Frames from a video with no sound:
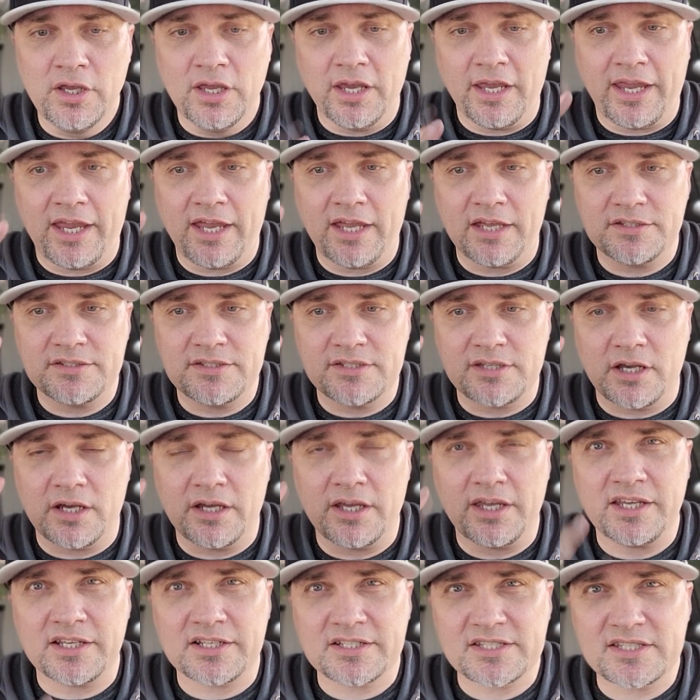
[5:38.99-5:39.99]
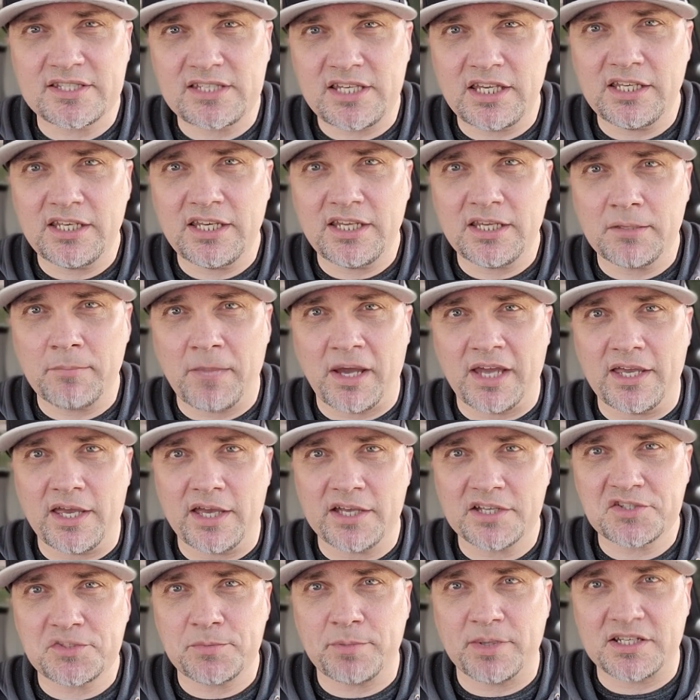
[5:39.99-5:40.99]
and exceeding my
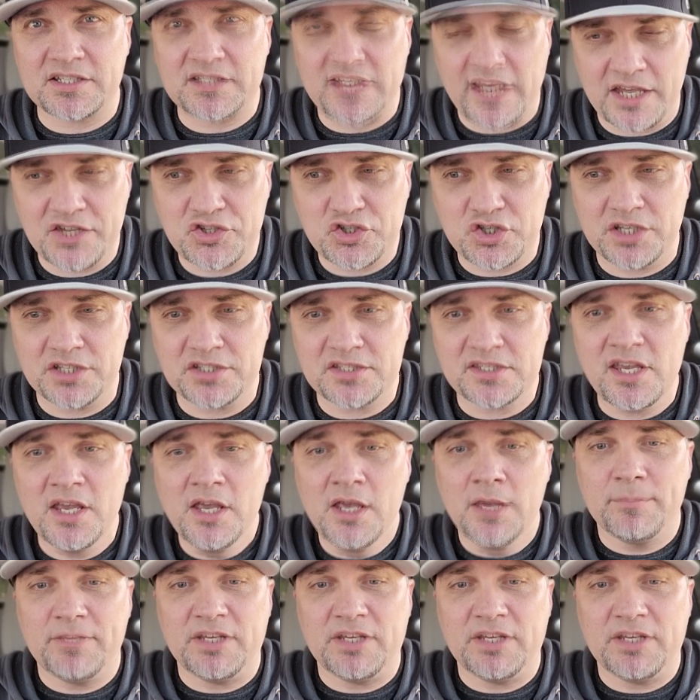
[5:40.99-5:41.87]
expectations,